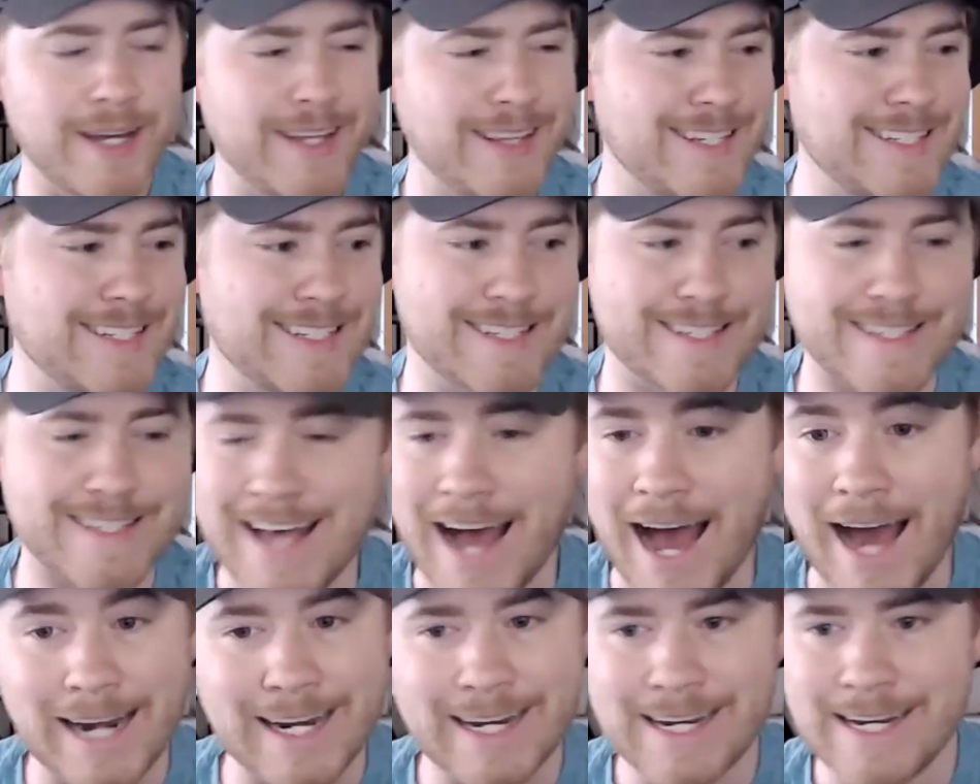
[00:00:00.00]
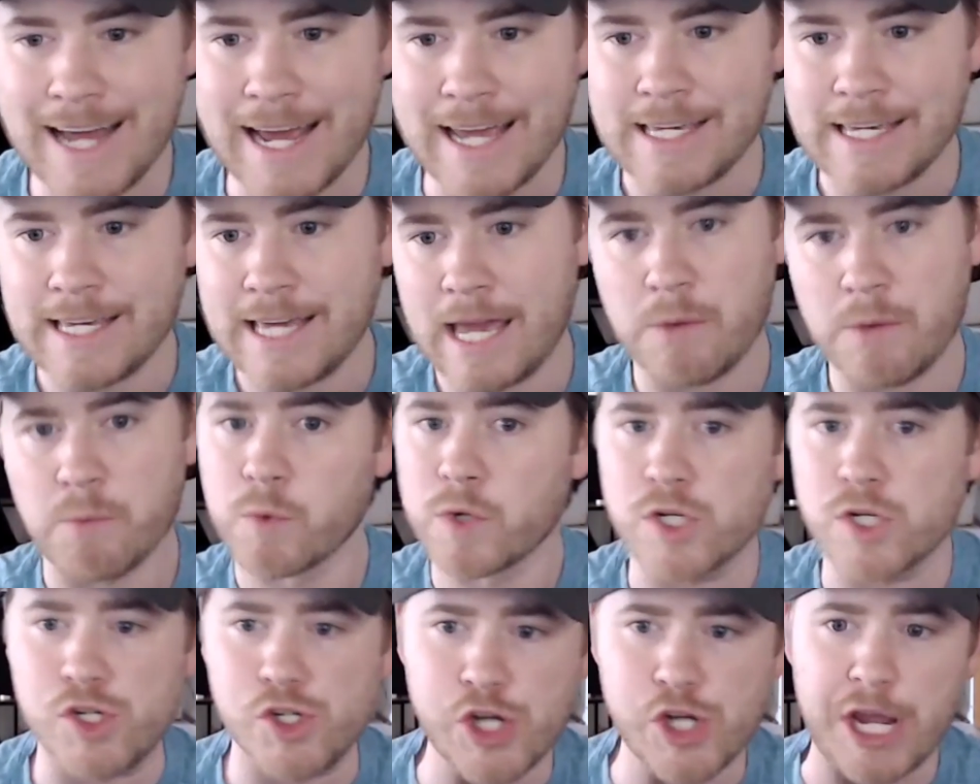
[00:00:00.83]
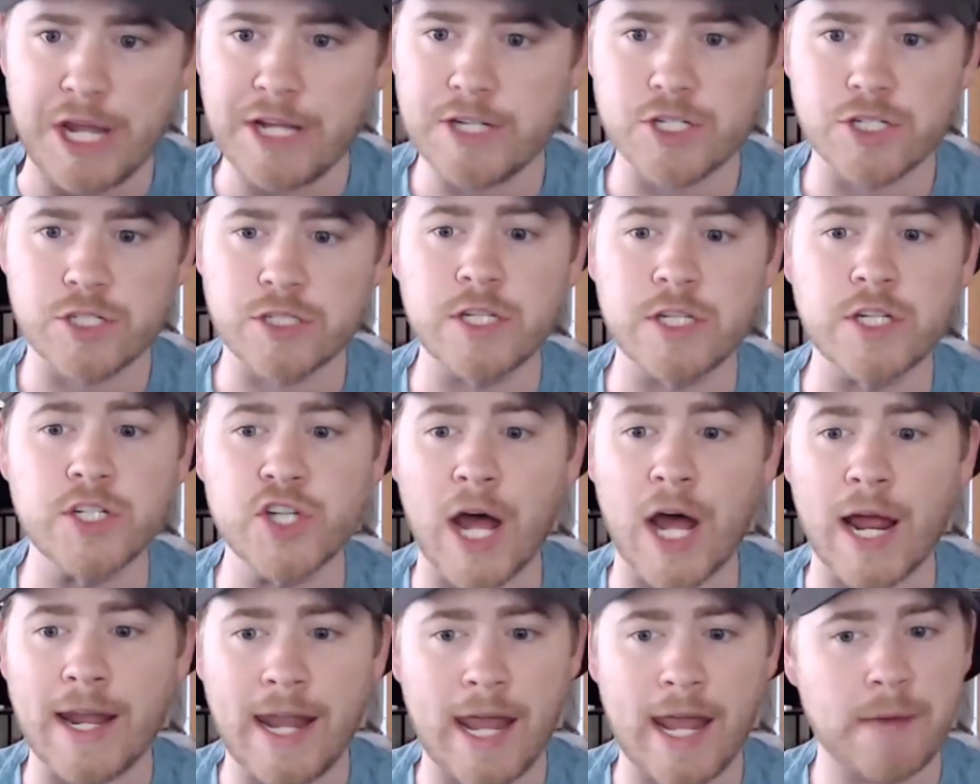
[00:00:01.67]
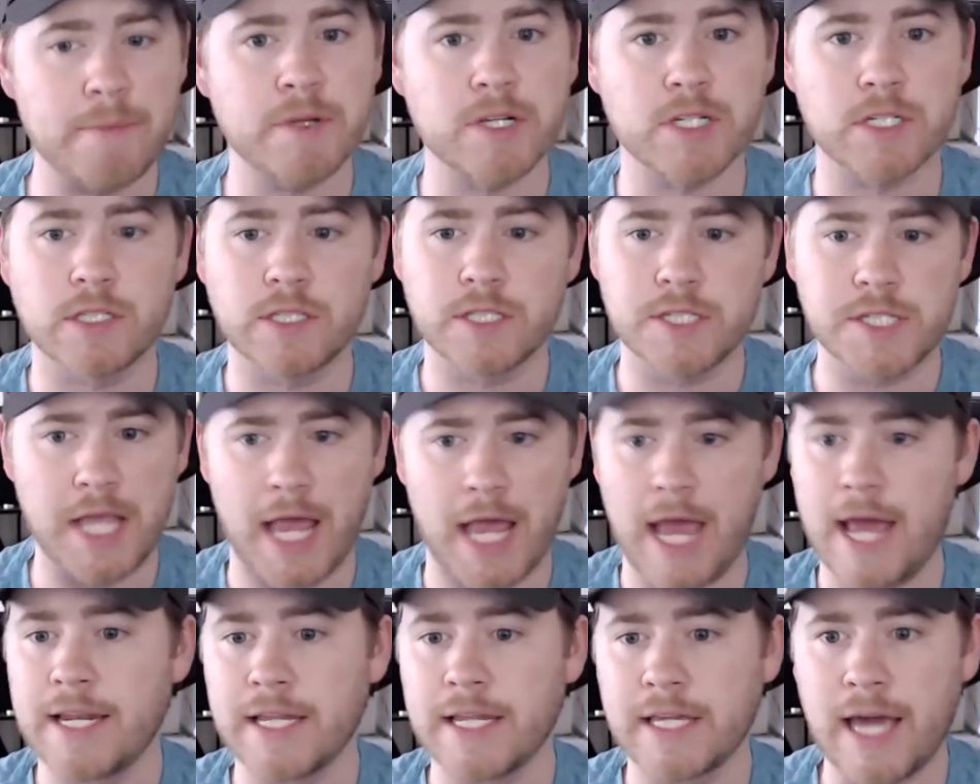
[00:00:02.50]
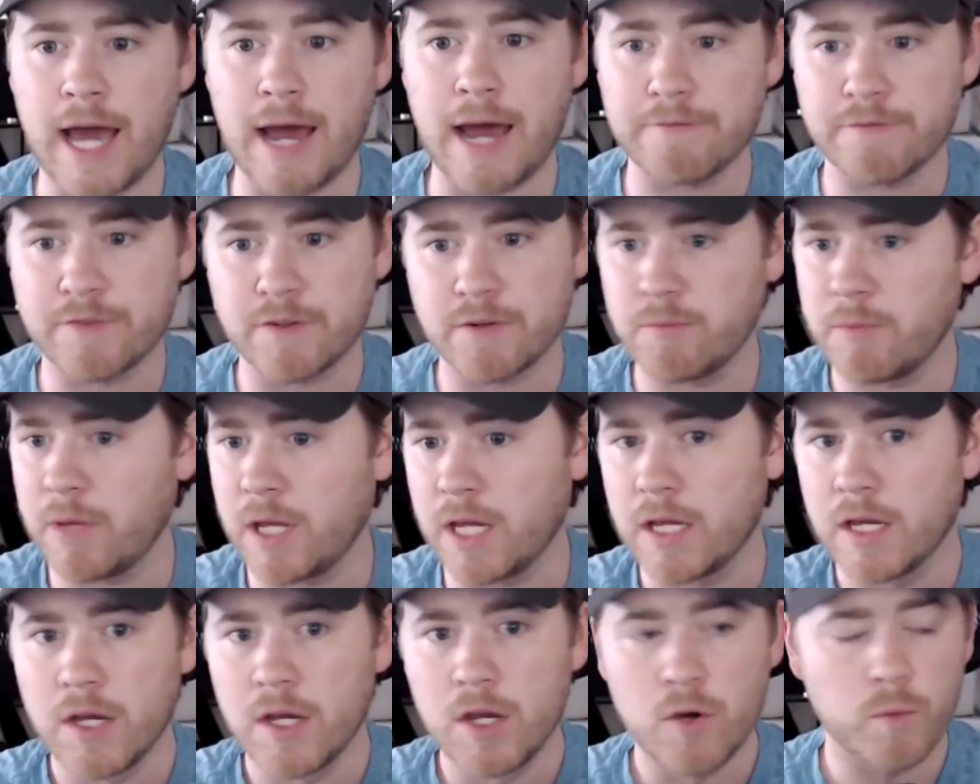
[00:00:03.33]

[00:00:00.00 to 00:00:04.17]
This is not a night game, which changes the dynamics of this handicap for me.